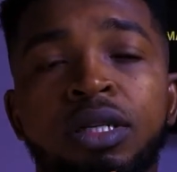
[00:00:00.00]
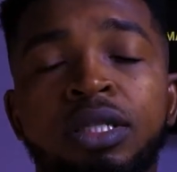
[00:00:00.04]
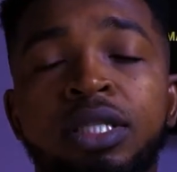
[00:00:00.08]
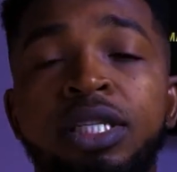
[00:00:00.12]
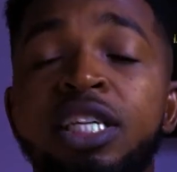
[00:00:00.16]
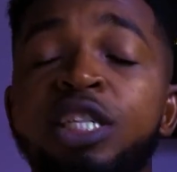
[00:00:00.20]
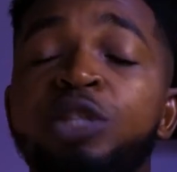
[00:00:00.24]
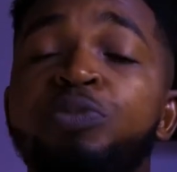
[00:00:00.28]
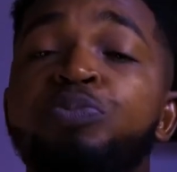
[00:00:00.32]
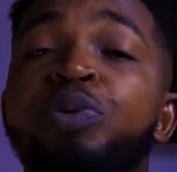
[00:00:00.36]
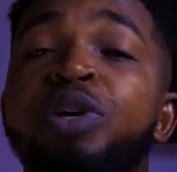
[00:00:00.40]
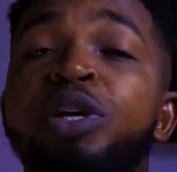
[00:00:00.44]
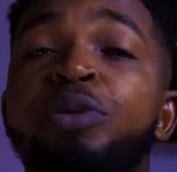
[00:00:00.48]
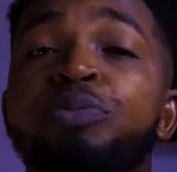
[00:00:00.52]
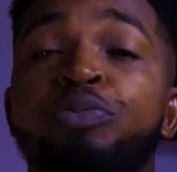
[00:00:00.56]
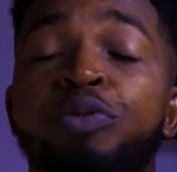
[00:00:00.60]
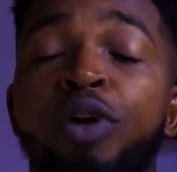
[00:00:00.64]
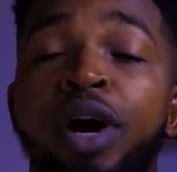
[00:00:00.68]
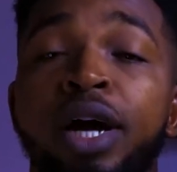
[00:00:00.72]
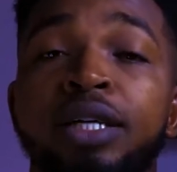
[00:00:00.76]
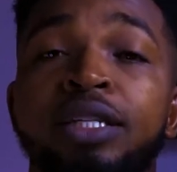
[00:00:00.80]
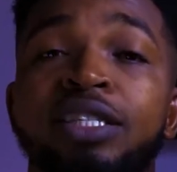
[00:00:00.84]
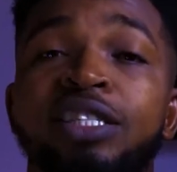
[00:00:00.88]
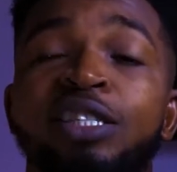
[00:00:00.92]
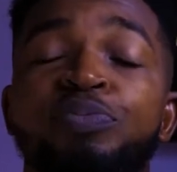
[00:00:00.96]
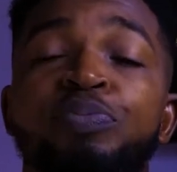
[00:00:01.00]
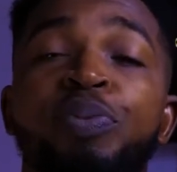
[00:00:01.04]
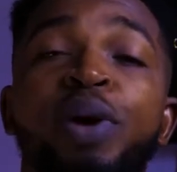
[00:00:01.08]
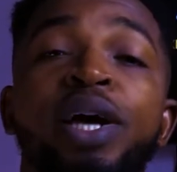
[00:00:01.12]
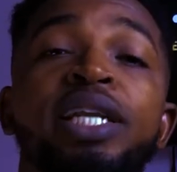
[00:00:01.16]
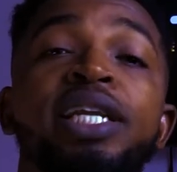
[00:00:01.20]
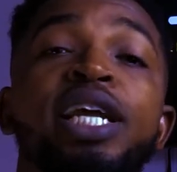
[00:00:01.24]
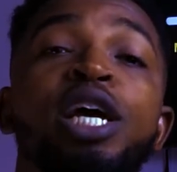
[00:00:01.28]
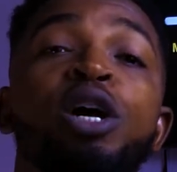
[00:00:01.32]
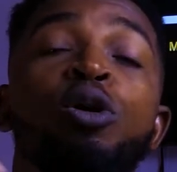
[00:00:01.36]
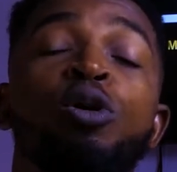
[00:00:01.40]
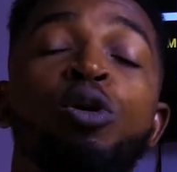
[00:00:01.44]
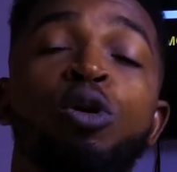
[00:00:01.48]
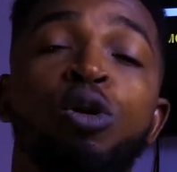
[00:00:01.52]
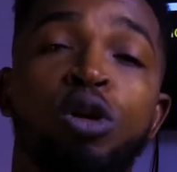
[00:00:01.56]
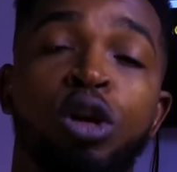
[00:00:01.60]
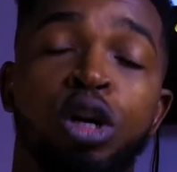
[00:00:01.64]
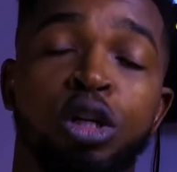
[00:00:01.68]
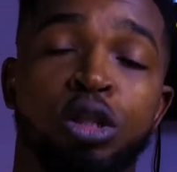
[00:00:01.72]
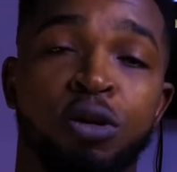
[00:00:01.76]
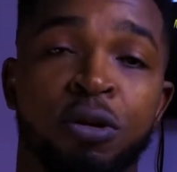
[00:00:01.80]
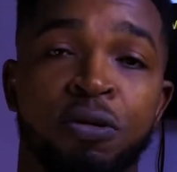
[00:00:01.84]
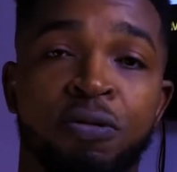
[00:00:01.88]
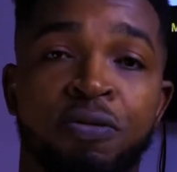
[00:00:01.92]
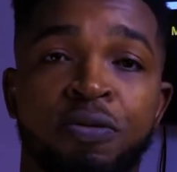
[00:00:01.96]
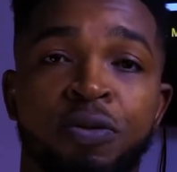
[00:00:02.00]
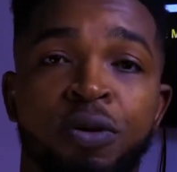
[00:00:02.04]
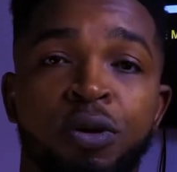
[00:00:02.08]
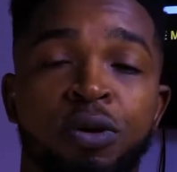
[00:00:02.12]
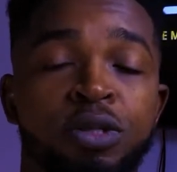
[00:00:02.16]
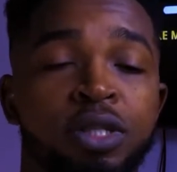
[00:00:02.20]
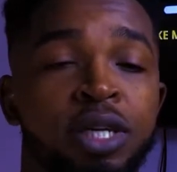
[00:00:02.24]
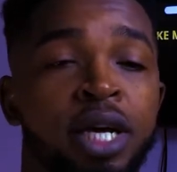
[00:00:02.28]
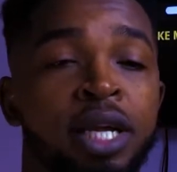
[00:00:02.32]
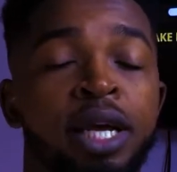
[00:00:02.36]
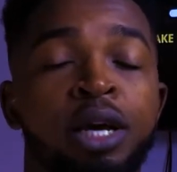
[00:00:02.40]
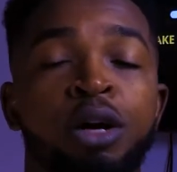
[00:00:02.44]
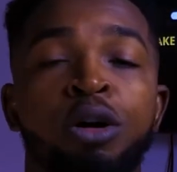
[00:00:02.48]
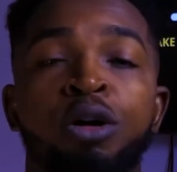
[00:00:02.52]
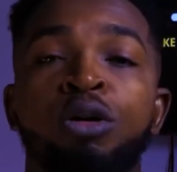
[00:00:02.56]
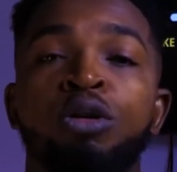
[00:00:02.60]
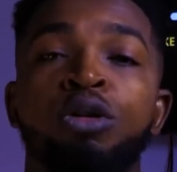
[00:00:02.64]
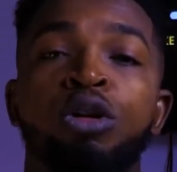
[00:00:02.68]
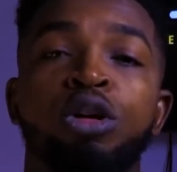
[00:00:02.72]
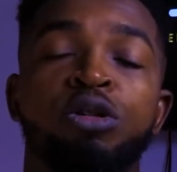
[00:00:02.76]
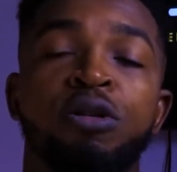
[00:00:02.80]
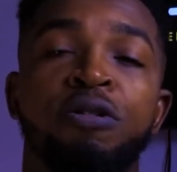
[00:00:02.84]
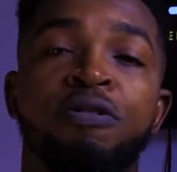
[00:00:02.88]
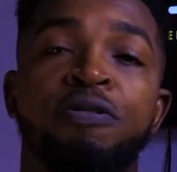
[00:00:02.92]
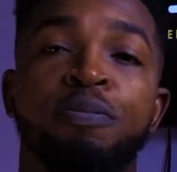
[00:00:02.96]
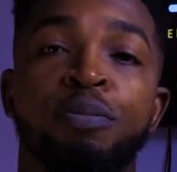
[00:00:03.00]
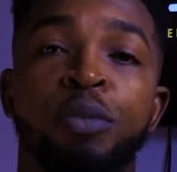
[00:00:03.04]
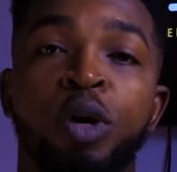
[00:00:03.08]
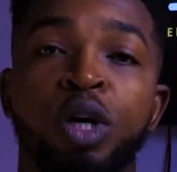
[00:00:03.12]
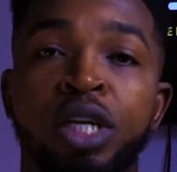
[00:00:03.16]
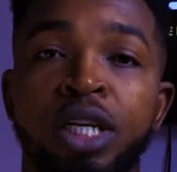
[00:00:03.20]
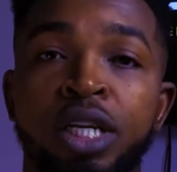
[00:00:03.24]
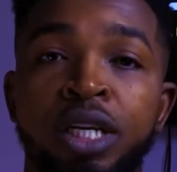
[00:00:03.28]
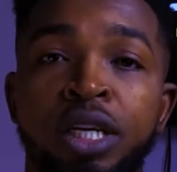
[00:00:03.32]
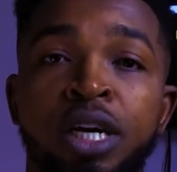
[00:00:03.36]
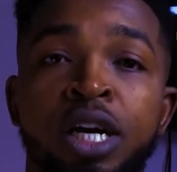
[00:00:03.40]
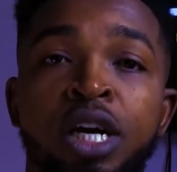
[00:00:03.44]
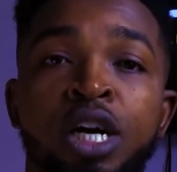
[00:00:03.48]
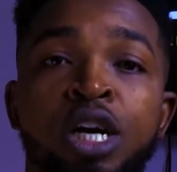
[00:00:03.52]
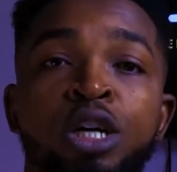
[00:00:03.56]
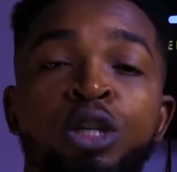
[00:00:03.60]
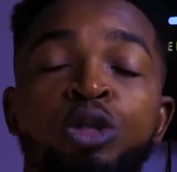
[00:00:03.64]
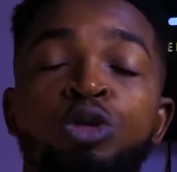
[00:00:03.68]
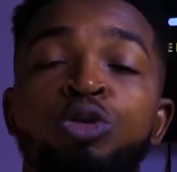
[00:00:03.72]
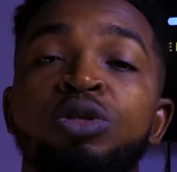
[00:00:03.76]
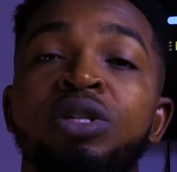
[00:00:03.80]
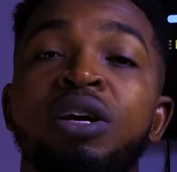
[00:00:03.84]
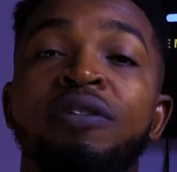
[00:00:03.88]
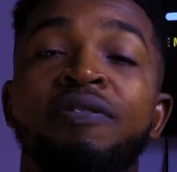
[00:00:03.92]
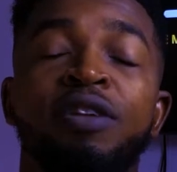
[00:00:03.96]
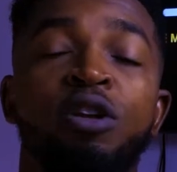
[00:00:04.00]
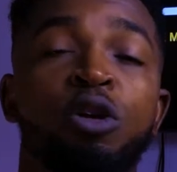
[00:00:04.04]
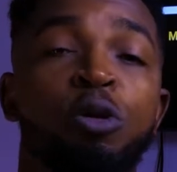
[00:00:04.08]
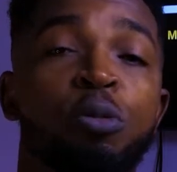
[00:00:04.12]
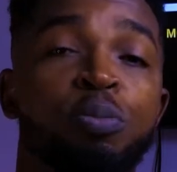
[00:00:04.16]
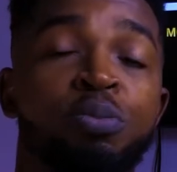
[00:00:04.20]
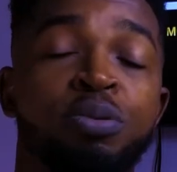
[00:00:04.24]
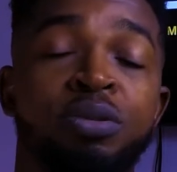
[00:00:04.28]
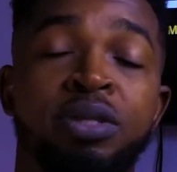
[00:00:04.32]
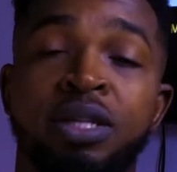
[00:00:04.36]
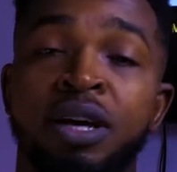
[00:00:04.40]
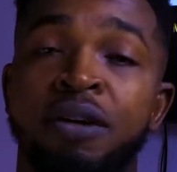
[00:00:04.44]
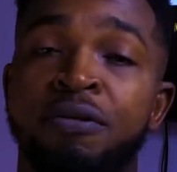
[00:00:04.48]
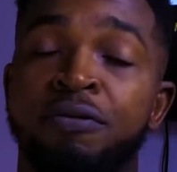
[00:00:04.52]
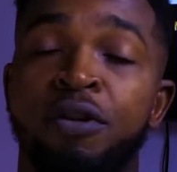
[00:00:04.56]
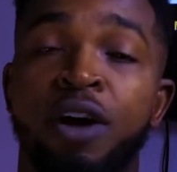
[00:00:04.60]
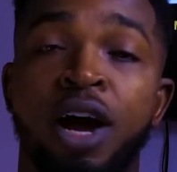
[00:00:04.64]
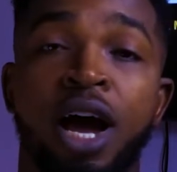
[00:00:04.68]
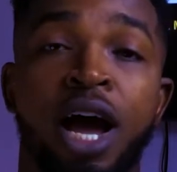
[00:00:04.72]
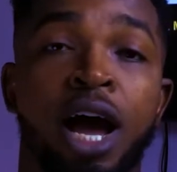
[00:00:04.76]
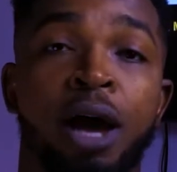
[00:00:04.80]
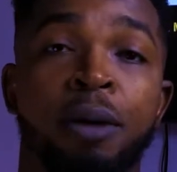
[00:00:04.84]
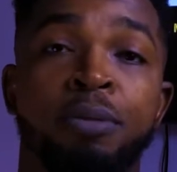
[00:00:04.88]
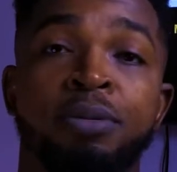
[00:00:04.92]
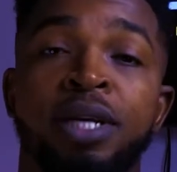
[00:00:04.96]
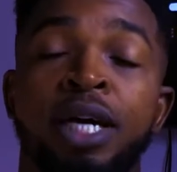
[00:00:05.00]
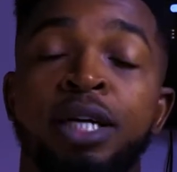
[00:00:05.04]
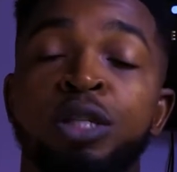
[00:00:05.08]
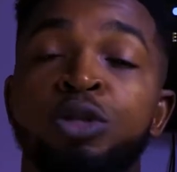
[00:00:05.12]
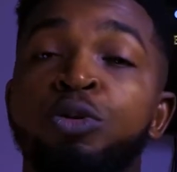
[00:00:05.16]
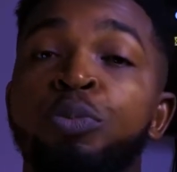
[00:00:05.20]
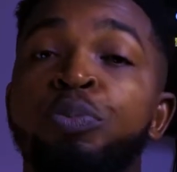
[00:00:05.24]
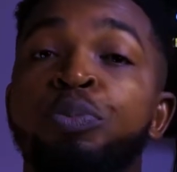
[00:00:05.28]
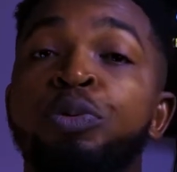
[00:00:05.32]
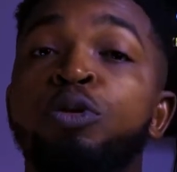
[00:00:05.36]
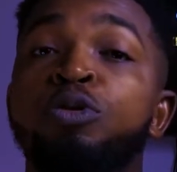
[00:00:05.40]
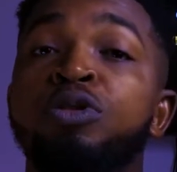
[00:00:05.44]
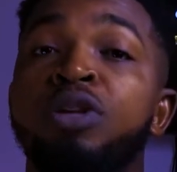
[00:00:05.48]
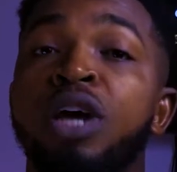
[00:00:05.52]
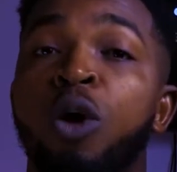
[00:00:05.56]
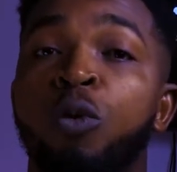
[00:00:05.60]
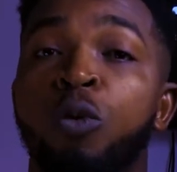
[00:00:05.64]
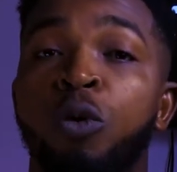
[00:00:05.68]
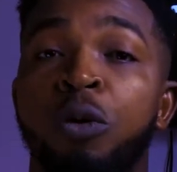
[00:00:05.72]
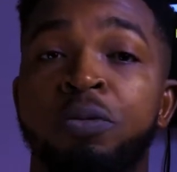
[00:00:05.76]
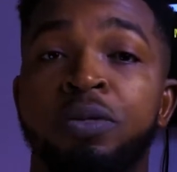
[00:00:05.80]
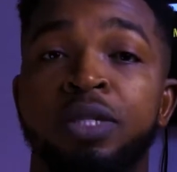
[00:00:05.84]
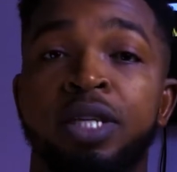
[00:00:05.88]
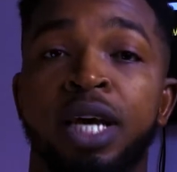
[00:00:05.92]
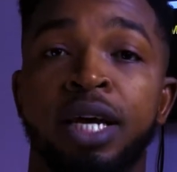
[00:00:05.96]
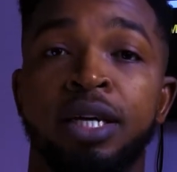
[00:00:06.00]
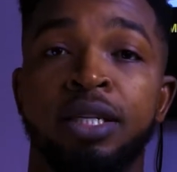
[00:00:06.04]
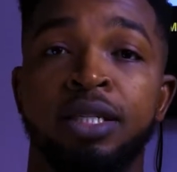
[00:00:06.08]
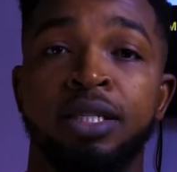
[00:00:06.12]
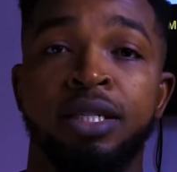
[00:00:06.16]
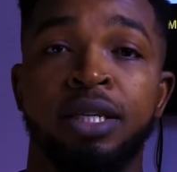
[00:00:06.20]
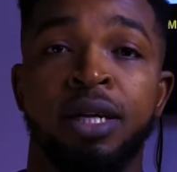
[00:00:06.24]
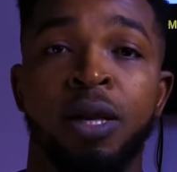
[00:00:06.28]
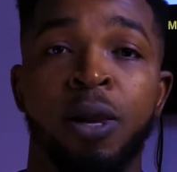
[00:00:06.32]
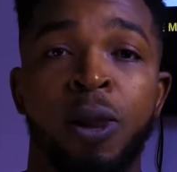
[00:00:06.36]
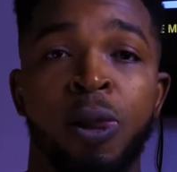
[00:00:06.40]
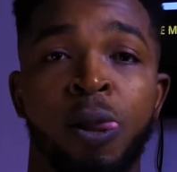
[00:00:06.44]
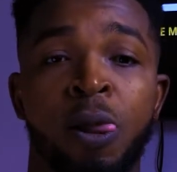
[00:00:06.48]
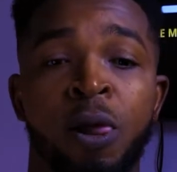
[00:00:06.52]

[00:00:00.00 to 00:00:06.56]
These big brands spend a whole lot of funds and a whole lot of money to develop several apps and to build their websites.